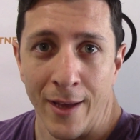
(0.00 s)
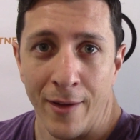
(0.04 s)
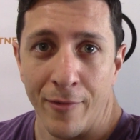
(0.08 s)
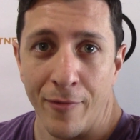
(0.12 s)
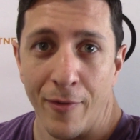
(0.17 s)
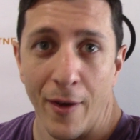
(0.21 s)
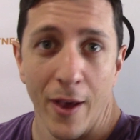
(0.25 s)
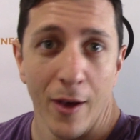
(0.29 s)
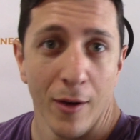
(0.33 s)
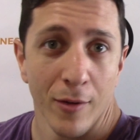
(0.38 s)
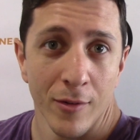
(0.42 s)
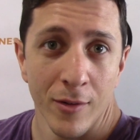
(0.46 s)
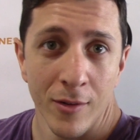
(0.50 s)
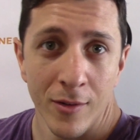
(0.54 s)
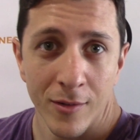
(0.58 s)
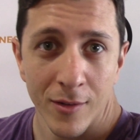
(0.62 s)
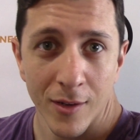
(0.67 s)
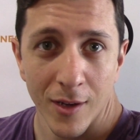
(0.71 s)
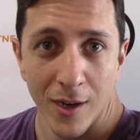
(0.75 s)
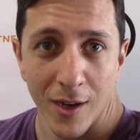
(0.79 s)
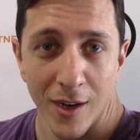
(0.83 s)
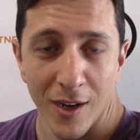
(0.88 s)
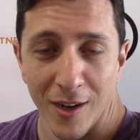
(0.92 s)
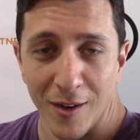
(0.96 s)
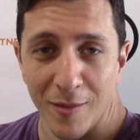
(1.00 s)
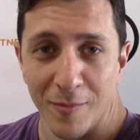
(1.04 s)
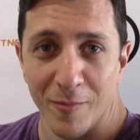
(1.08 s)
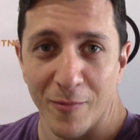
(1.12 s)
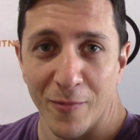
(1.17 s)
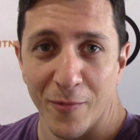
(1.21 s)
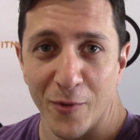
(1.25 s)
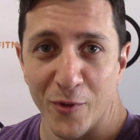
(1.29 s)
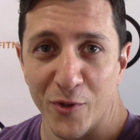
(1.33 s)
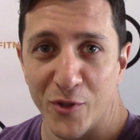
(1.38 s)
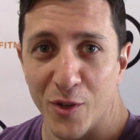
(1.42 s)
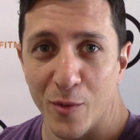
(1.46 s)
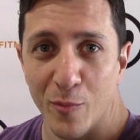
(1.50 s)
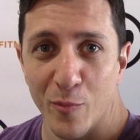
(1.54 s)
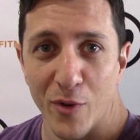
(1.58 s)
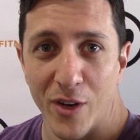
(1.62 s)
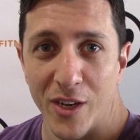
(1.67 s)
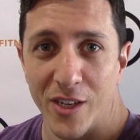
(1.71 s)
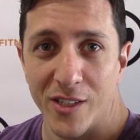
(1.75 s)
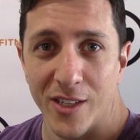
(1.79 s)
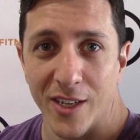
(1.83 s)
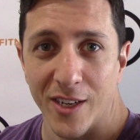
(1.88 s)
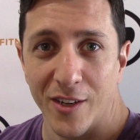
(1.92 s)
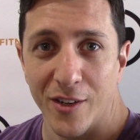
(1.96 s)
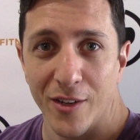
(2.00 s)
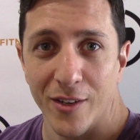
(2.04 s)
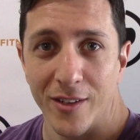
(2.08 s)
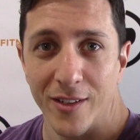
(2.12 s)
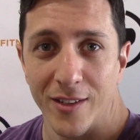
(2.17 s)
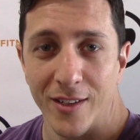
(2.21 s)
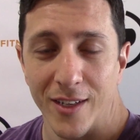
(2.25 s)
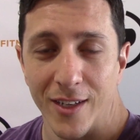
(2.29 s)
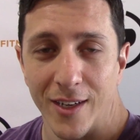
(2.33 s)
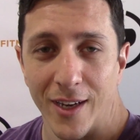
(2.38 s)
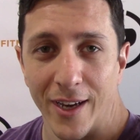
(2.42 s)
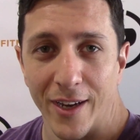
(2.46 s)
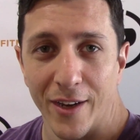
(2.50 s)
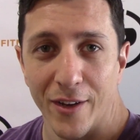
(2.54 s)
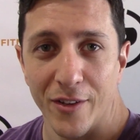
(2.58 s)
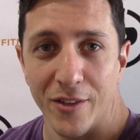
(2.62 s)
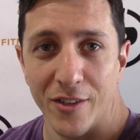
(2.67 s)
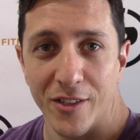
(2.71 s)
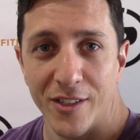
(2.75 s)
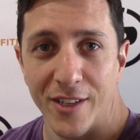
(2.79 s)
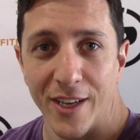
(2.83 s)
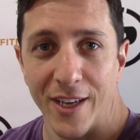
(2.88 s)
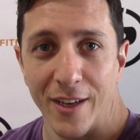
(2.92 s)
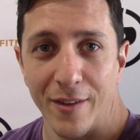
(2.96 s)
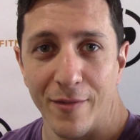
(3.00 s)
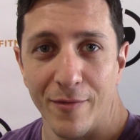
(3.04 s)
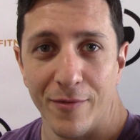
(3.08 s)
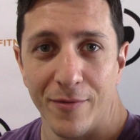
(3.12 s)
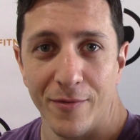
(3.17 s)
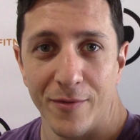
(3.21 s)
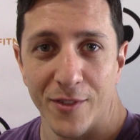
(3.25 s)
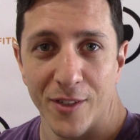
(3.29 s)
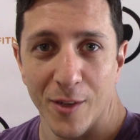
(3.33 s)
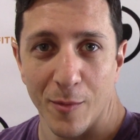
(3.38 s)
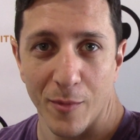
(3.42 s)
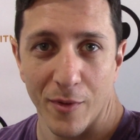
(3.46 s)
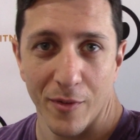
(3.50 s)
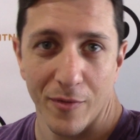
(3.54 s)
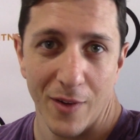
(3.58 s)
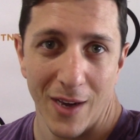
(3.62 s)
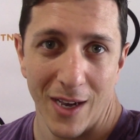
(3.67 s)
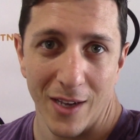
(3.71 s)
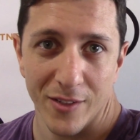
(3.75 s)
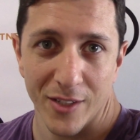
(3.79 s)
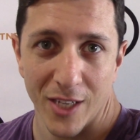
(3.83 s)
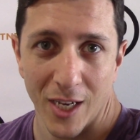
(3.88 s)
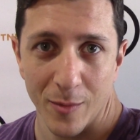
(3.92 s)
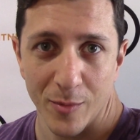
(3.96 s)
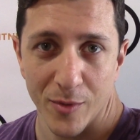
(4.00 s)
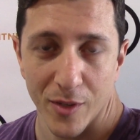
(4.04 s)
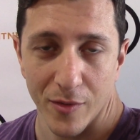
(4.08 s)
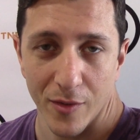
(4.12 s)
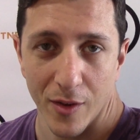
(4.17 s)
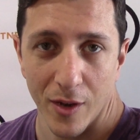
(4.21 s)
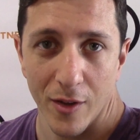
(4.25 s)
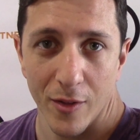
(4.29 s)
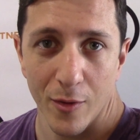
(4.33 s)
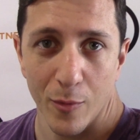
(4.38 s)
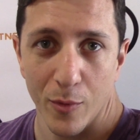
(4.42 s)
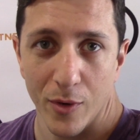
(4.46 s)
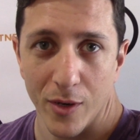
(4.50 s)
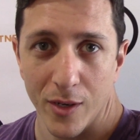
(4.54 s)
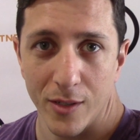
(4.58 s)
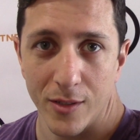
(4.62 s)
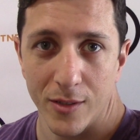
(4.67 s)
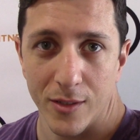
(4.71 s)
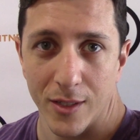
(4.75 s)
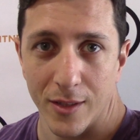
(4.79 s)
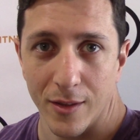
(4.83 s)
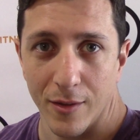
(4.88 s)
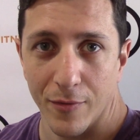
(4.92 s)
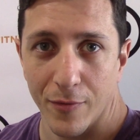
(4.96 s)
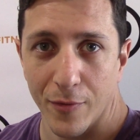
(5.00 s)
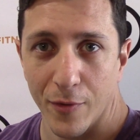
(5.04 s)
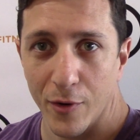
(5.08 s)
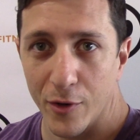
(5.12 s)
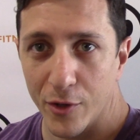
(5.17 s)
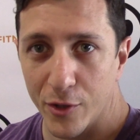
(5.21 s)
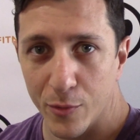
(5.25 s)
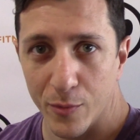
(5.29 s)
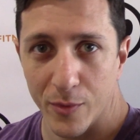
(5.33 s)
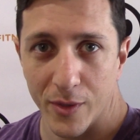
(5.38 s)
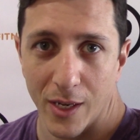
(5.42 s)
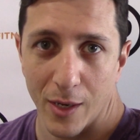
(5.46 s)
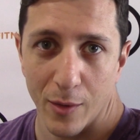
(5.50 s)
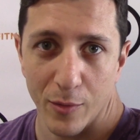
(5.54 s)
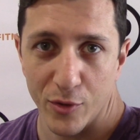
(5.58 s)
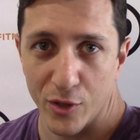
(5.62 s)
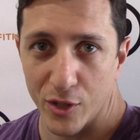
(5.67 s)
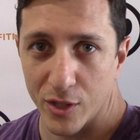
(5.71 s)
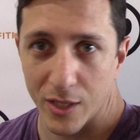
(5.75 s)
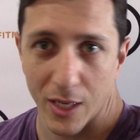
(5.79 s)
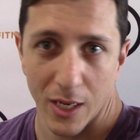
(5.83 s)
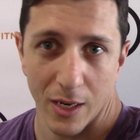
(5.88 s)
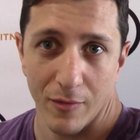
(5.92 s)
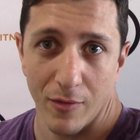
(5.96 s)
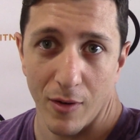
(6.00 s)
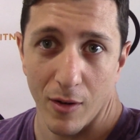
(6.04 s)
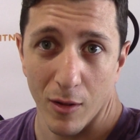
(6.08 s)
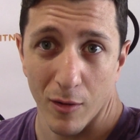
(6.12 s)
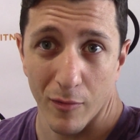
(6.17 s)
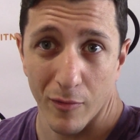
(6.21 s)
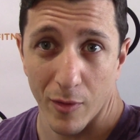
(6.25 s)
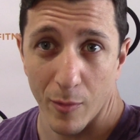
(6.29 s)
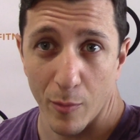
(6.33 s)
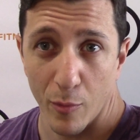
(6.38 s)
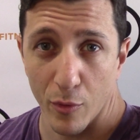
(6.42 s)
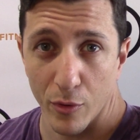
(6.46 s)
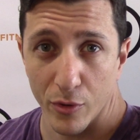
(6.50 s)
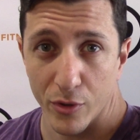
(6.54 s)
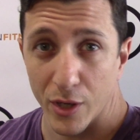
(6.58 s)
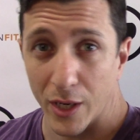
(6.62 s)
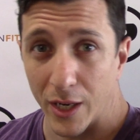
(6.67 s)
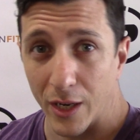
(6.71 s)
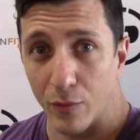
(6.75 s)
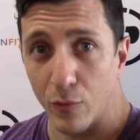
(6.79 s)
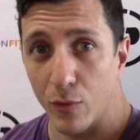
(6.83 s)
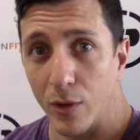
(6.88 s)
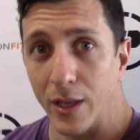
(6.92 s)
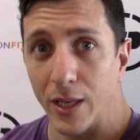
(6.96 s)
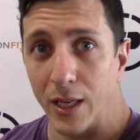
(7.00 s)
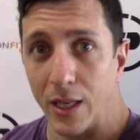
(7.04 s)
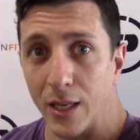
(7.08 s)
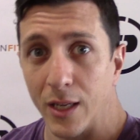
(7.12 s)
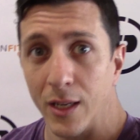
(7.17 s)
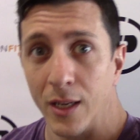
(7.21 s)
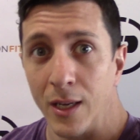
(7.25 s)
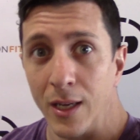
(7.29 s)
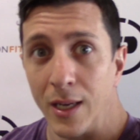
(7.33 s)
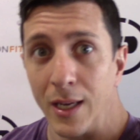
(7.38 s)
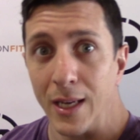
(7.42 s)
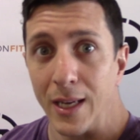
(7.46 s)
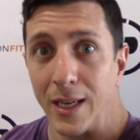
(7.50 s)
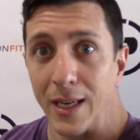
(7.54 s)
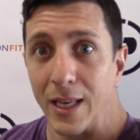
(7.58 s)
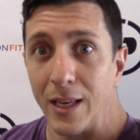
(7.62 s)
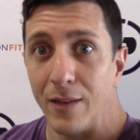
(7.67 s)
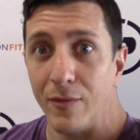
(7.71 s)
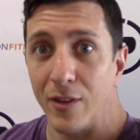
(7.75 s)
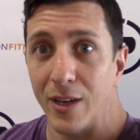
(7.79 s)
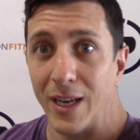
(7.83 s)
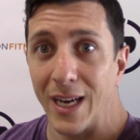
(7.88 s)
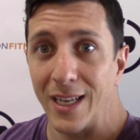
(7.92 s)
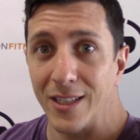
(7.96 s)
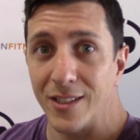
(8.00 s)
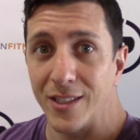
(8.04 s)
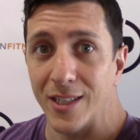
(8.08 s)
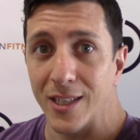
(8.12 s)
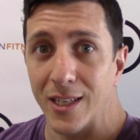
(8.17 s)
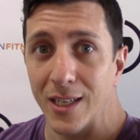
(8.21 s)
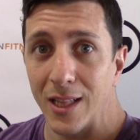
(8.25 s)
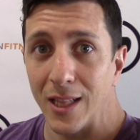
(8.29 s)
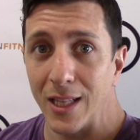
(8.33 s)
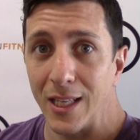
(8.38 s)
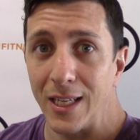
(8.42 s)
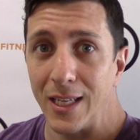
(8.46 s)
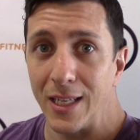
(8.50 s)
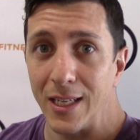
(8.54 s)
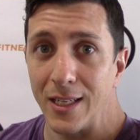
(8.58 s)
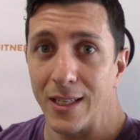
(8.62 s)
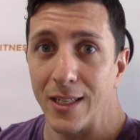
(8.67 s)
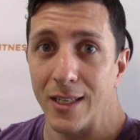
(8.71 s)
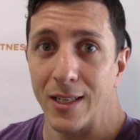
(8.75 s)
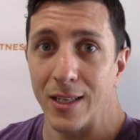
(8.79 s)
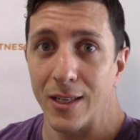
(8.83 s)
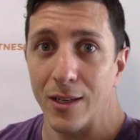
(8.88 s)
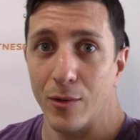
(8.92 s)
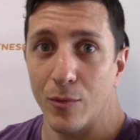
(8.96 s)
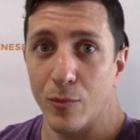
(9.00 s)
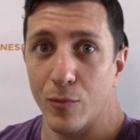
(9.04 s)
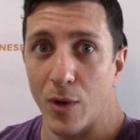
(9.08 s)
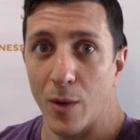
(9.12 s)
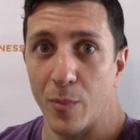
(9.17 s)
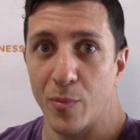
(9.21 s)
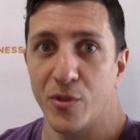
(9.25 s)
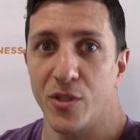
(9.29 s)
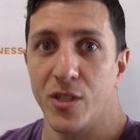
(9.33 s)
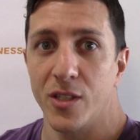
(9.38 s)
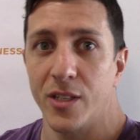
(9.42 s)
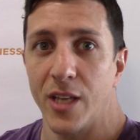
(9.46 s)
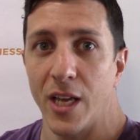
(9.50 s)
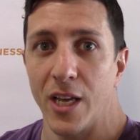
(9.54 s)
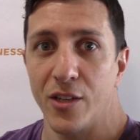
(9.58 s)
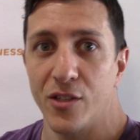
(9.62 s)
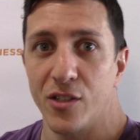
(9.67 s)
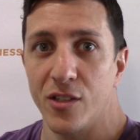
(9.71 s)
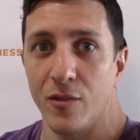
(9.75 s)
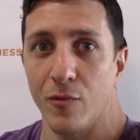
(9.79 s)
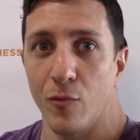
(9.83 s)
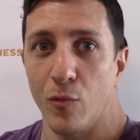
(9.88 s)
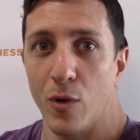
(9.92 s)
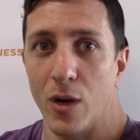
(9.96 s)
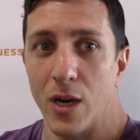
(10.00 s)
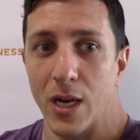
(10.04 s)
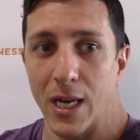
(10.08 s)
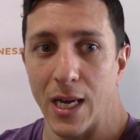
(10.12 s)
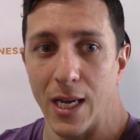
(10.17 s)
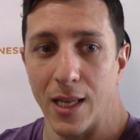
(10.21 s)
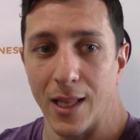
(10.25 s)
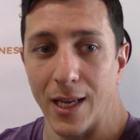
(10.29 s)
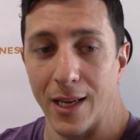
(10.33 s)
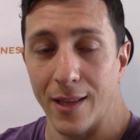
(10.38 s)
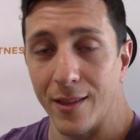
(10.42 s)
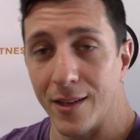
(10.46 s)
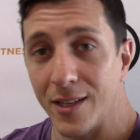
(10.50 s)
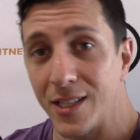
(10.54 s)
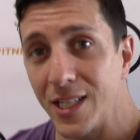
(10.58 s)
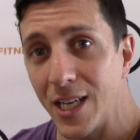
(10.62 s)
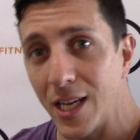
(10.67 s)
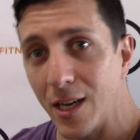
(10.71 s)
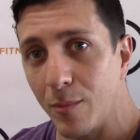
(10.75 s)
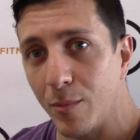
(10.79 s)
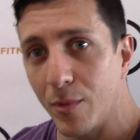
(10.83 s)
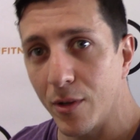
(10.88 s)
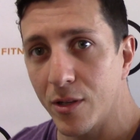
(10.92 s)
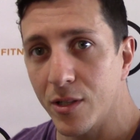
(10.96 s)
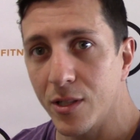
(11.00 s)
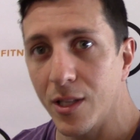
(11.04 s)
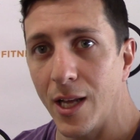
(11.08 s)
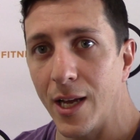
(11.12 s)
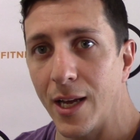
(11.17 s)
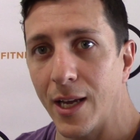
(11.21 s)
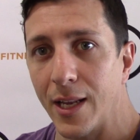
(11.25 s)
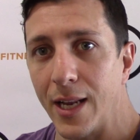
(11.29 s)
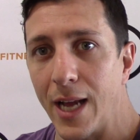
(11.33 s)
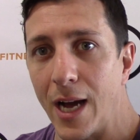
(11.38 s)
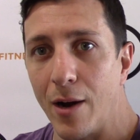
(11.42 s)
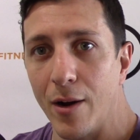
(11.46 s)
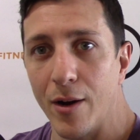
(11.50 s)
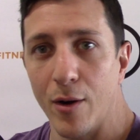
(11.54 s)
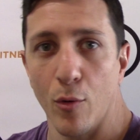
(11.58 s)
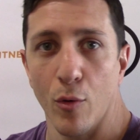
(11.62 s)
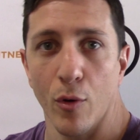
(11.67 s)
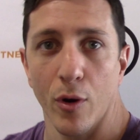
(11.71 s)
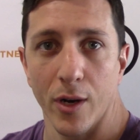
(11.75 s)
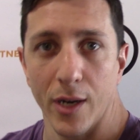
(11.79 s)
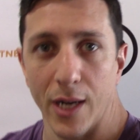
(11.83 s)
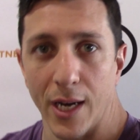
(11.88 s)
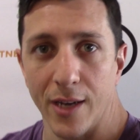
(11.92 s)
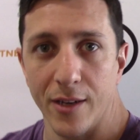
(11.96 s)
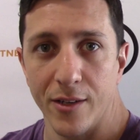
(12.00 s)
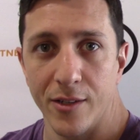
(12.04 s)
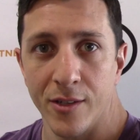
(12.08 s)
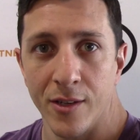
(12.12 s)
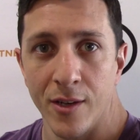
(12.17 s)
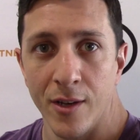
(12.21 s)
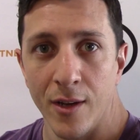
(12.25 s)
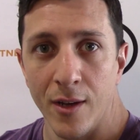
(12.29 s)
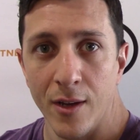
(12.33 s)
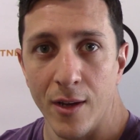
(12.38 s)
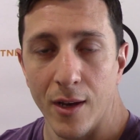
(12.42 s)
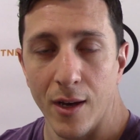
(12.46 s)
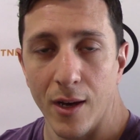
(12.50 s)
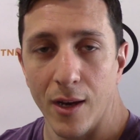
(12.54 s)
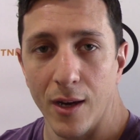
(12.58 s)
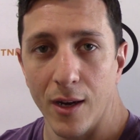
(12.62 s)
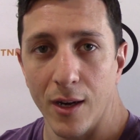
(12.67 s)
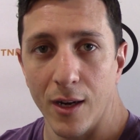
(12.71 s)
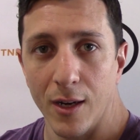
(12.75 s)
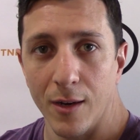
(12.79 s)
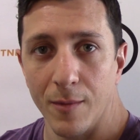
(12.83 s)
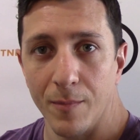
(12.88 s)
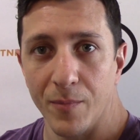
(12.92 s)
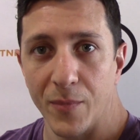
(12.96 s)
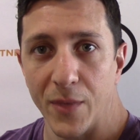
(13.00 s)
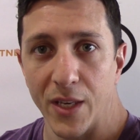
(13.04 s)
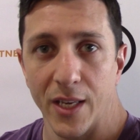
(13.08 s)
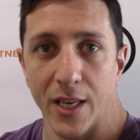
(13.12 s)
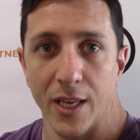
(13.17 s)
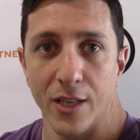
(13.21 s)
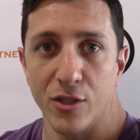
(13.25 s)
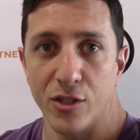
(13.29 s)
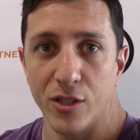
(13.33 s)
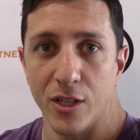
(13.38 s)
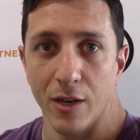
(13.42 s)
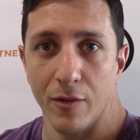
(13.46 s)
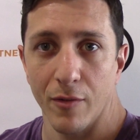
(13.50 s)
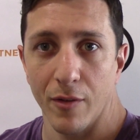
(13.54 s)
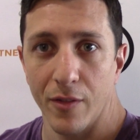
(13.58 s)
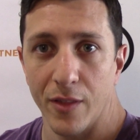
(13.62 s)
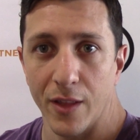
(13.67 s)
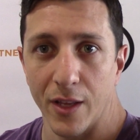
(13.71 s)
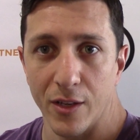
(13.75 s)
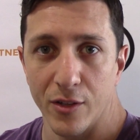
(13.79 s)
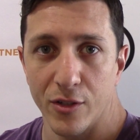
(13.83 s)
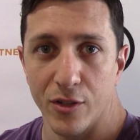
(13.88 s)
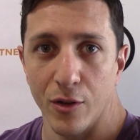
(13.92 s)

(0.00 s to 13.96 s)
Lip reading: Failed. For some reason I couldn't save some of the file types on the other ones, and the first one I was just kind of all over the board, so I didn't really get to give you guys a clean representation of what kind of like the setup looks like and how I organize the kitchen and everything.